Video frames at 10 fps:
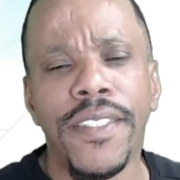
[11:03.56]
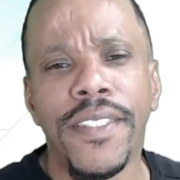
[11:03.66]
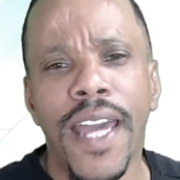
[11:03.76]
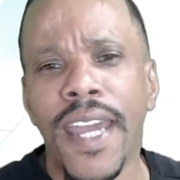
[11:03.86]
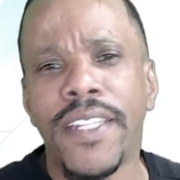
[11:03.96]

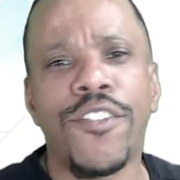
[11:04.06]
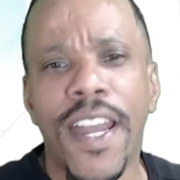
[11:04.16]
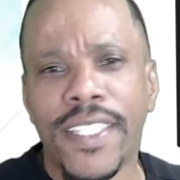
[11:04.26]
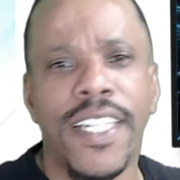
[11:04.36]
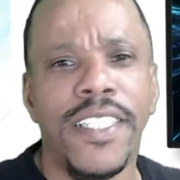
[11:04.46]
the
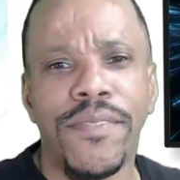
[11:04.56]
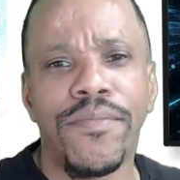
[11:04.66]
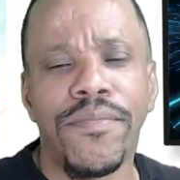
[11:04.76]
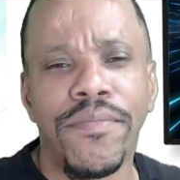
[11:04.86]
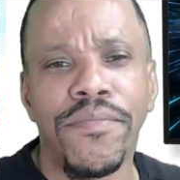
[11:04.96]
8-track tape.
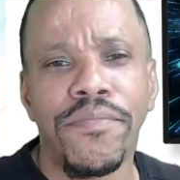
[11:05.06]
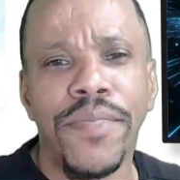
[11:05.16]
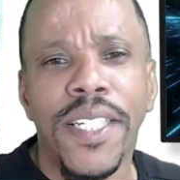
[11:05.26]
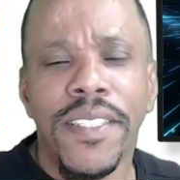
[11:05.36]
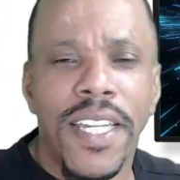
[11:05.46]

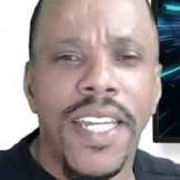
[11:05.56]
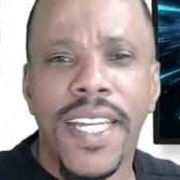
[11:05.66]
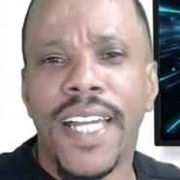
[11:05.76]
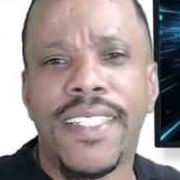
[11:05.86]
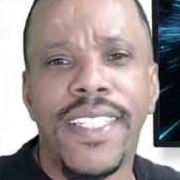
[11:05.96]
Then they
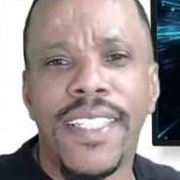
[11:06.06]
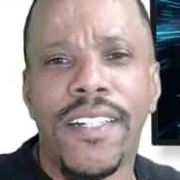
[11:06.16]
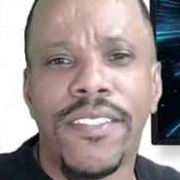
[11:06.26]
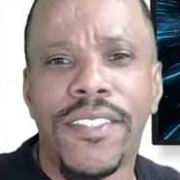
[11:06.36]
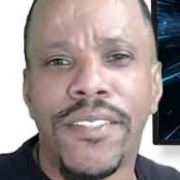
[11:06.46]
got
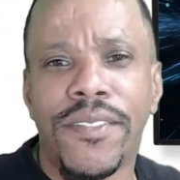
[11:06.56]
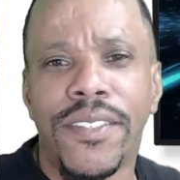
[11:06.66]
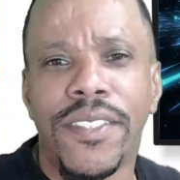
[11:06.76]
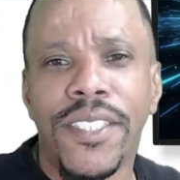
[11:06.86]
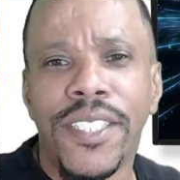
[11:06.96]
the
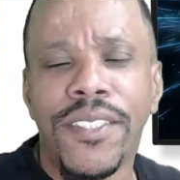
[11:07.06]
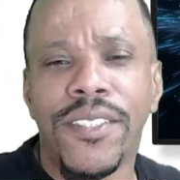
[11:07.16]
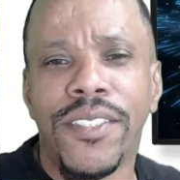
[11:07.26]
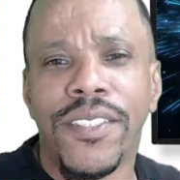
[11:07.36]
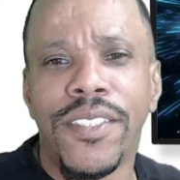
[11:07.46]

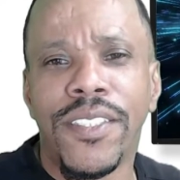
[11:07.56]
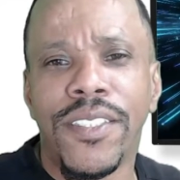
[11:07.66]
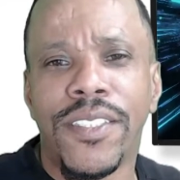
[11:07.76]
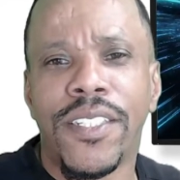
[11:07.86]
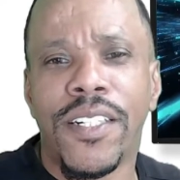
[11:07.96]

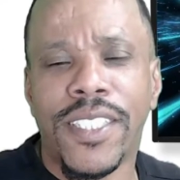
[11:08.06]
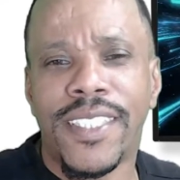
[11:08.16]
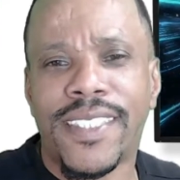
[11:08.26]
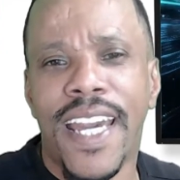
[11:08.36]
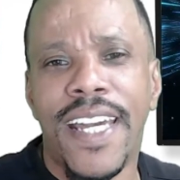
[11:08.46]

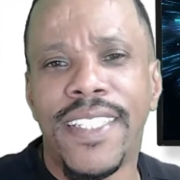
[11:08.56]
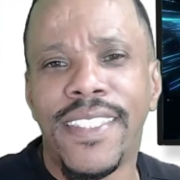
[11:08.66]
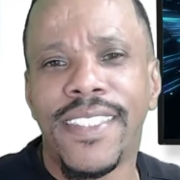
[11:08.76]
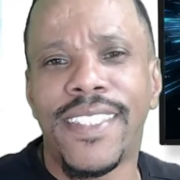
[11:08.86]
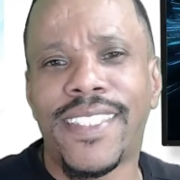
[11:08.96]
cassette,
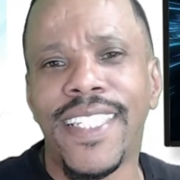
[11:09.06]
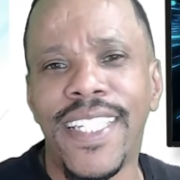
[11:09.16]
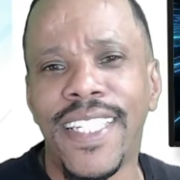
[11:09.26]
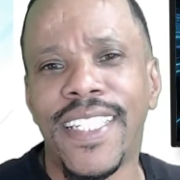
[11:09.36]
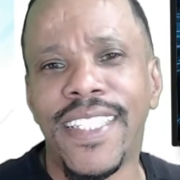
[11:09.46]
the
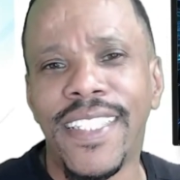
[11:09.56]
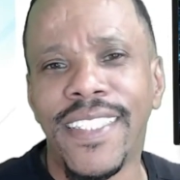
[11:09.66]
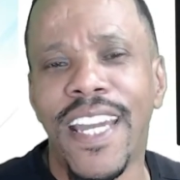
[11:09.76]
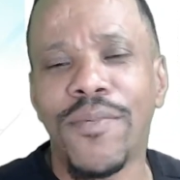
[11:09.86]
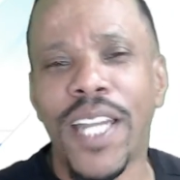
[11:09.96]
CD.
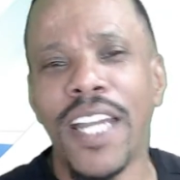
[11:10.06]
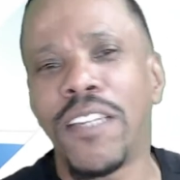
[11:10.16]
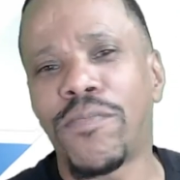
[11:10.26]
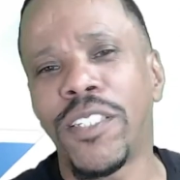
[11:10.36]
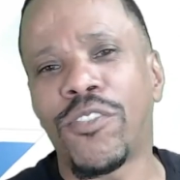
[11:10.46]
Then we got
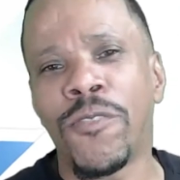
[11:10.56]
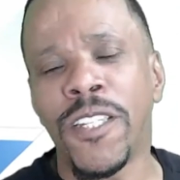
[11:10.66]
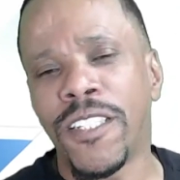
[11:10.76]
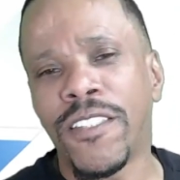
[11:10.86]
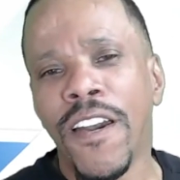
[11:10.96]

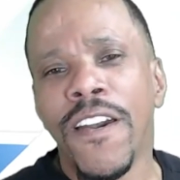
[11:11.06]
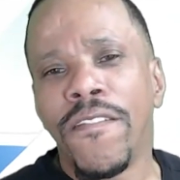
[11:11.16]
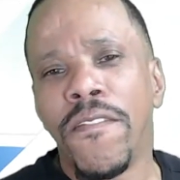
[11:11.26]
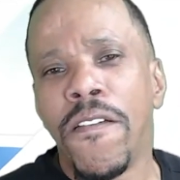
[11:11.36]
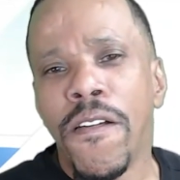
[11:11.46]
MP3s.
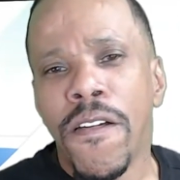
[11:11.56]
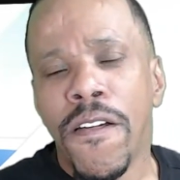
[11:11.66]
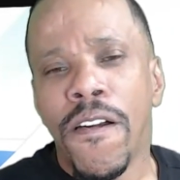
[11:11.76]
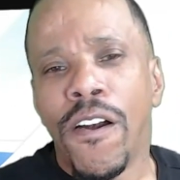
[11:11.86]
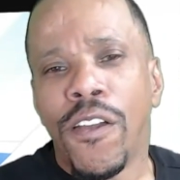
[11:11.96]

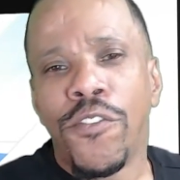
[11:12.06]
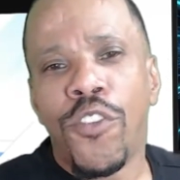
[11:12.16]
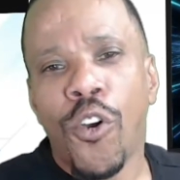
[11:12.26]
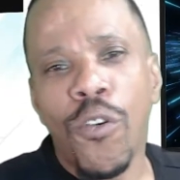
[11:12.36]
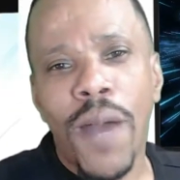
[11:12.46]

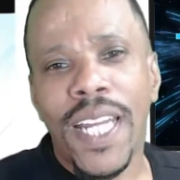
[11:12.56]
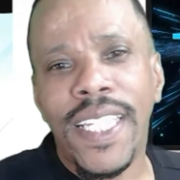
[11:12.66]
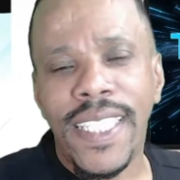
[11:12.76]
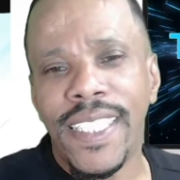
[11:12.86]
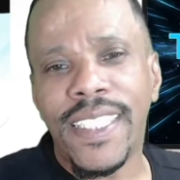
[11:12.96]
Nobody
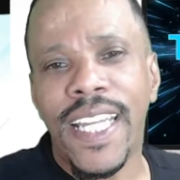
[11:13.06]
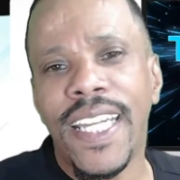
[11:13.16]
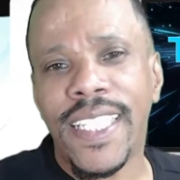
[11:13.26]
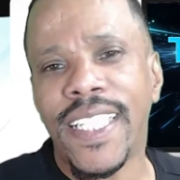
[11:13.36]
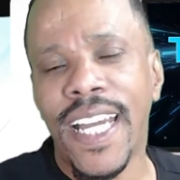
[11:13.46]
in this day
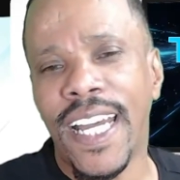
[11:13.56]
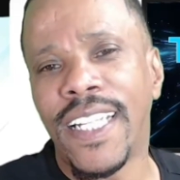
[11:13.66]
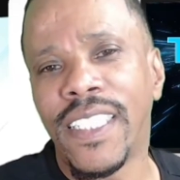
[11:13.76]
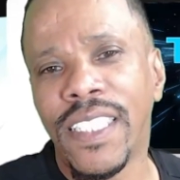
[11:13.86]
and time,